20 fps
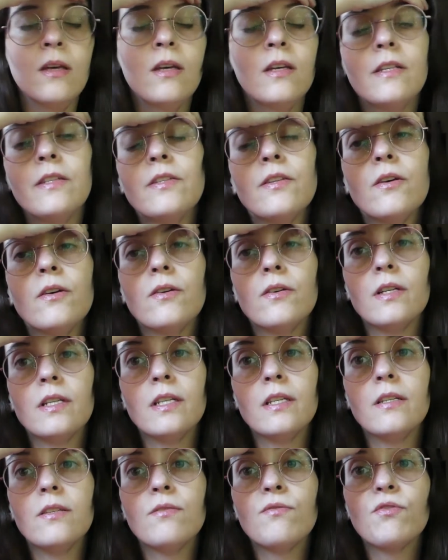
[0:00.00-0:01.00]
So it
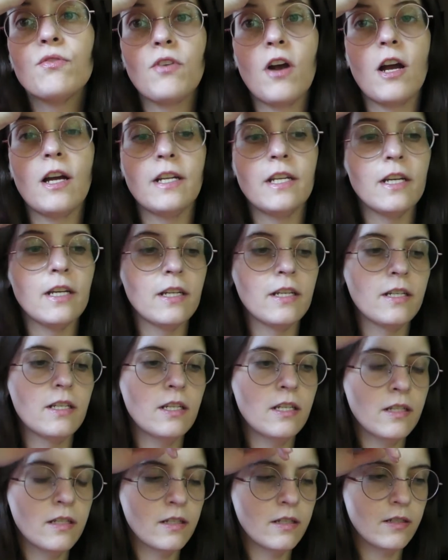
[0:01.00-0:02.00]
is
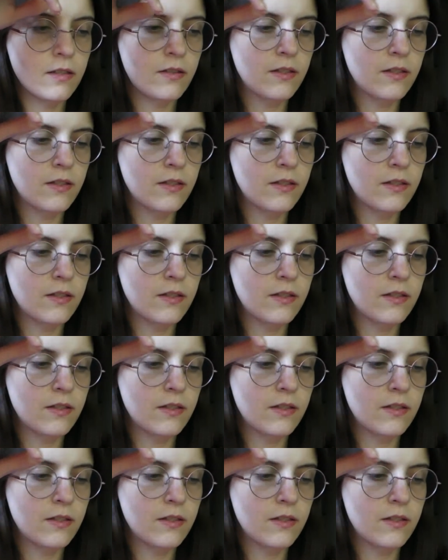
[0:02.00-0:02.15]
Friday the